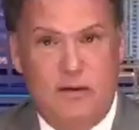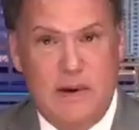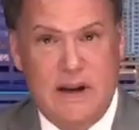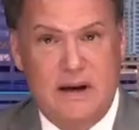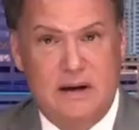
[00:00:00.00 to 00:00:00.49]

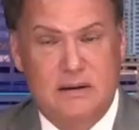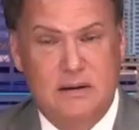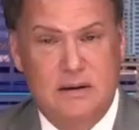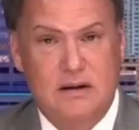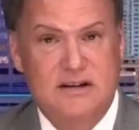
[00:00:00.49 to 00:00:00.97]
me,
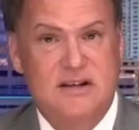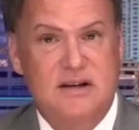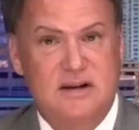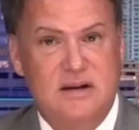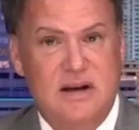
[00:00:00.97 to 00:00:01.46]

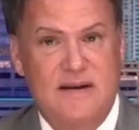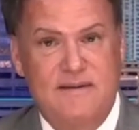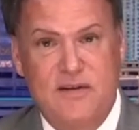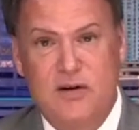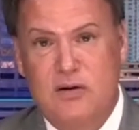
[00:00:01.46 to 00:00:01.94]
listen, if
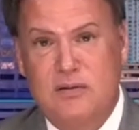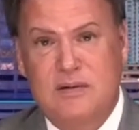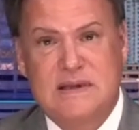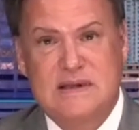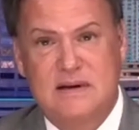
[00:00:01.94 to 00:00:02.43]
you're
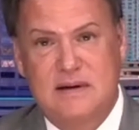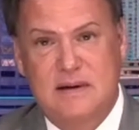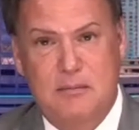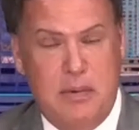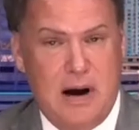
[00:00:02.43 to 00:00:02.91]

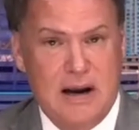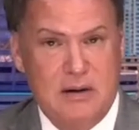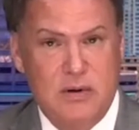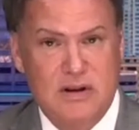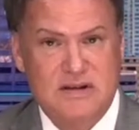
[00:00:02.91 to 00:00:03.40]
buying
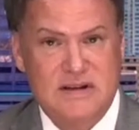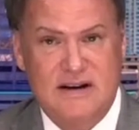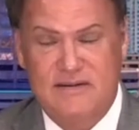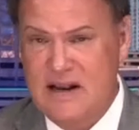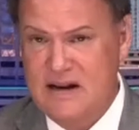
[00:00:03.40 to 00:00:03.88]
real estate
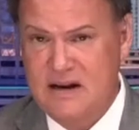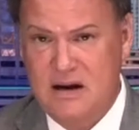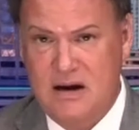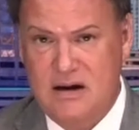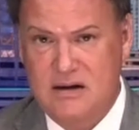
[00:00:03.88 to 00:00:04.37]
of any
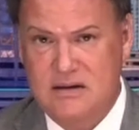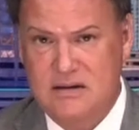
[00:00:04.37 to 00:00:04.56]
kind,